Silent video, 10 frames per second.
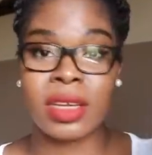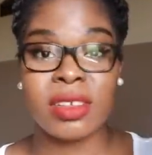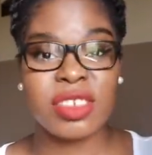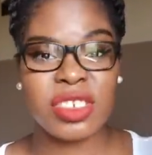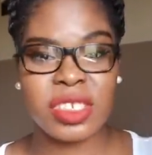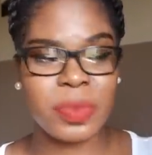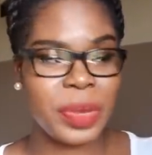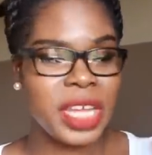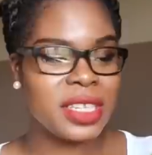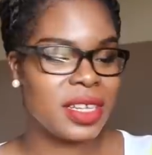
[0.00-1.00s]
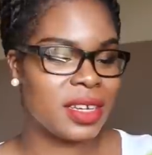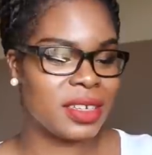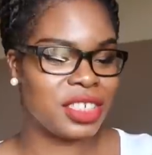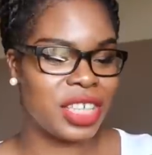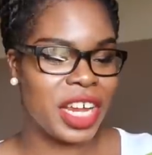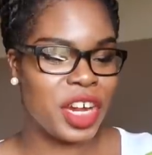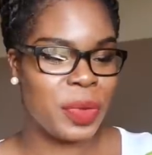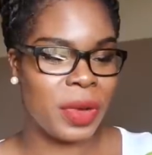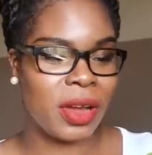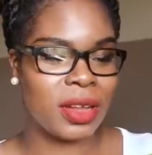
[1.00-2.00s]
Just your basic shaker
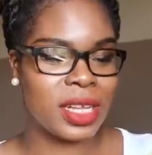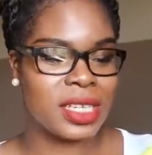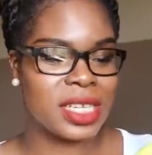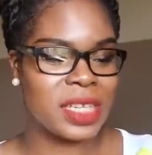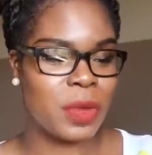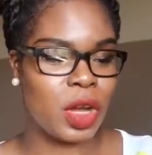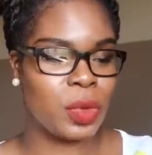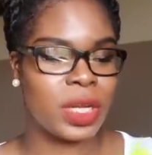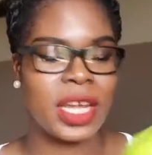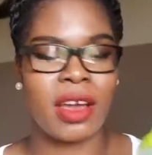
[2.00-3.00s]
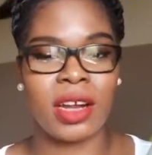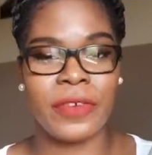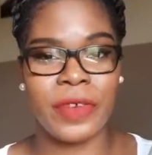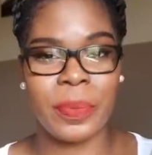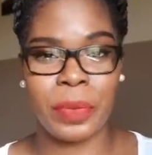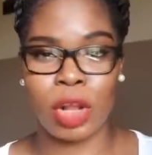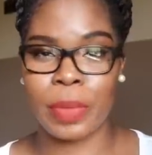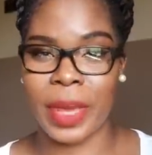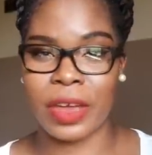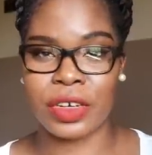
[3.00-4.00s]
bottle. It's a small one. I got it from
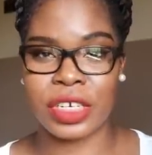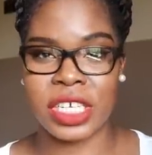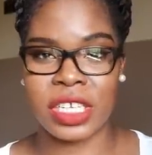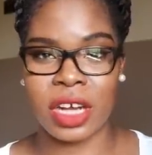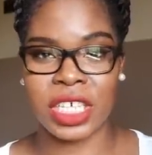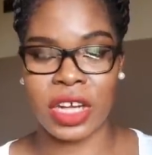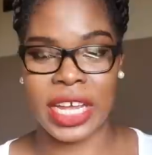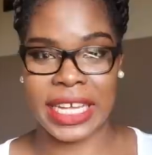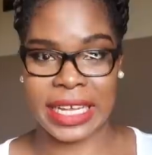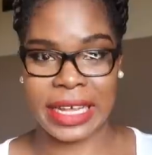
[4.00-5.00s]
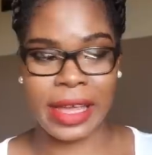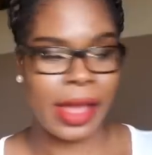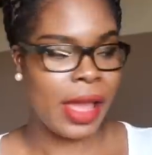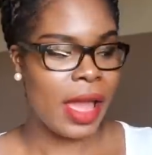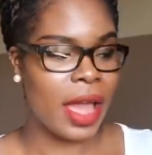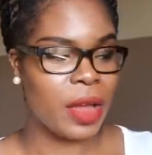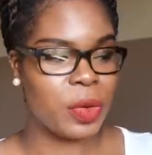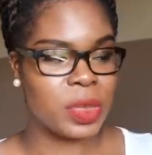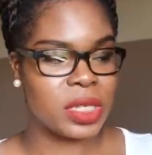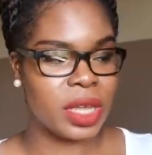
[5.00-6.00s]
bulkpowders.ie. I
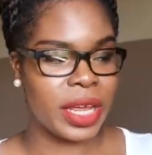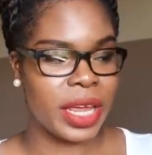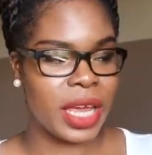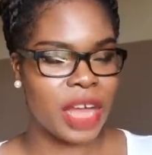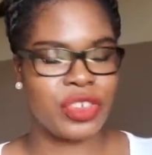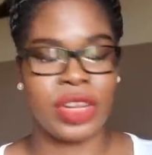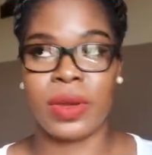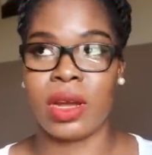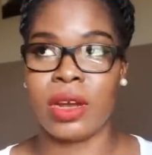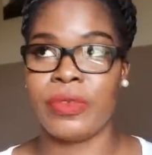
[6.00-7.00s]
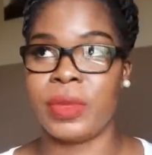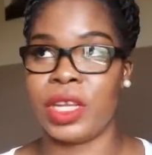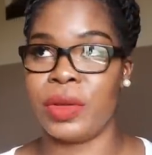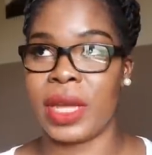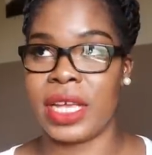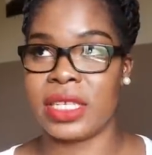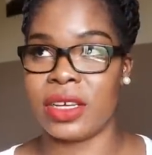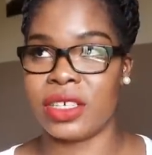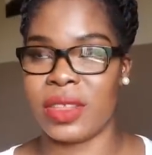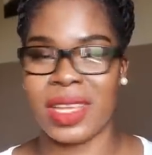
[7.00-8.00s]
got it from the UK
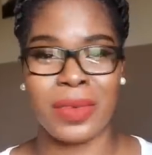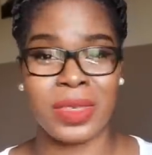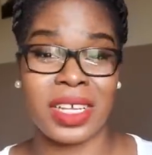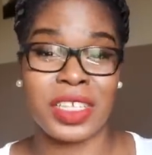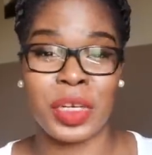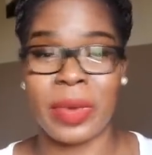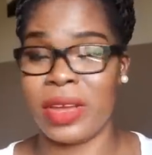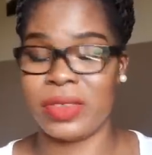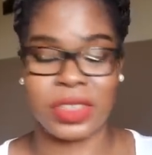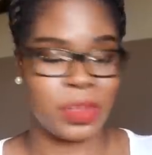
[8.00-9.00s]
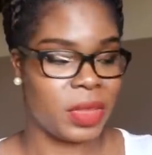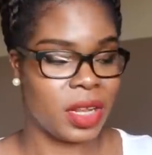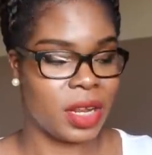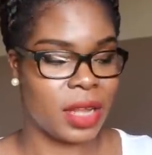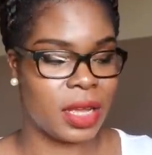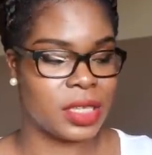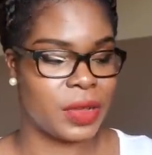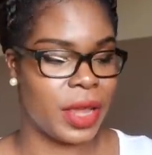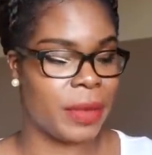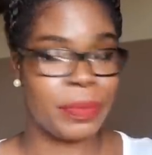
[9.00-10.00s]
site. I think it was like £2 or something like that. So
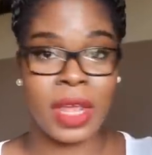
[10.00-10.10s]
yeah,